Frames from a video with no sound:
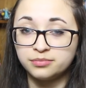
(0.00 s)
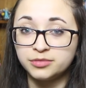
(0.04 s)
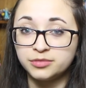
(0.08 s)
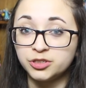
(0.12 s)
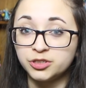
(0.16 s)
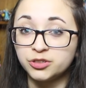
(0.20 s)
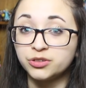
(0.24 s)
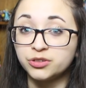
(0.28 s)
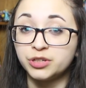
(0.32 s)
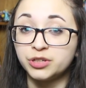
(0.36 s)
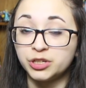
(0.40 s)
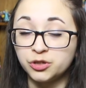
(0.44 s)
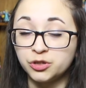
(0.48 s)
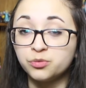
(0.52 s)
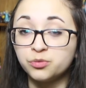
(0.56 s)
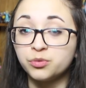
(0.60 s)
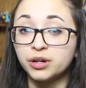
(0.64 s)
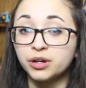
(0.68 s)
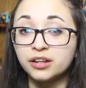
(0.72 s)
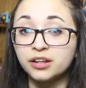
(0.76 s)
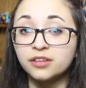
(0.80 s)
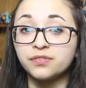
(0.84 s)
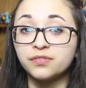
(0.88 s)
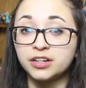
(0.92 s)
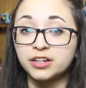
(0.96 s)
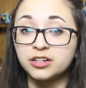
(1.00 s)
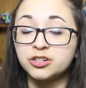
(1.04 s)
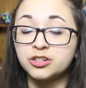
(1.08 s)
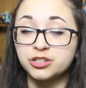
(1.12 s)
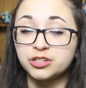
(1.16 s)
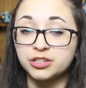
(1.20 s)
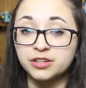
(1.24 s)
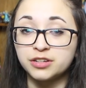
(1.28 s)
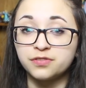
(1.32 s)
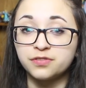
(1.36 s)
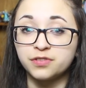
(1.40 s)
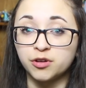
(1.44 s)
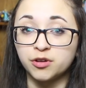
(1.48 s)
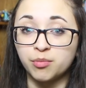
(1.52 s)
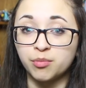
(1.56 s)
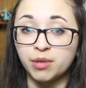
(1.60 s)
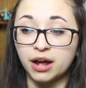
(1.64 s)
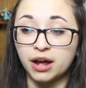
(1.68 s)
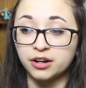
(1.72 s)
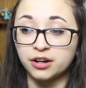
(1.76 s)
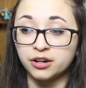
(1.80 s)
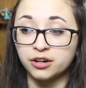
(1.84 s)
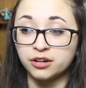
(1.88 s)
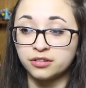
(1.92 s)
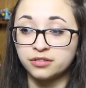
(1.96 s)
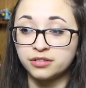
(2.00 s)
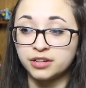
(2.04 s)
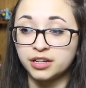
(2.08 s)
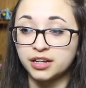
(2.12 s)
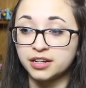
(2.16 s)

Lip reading: You will eventually feel better.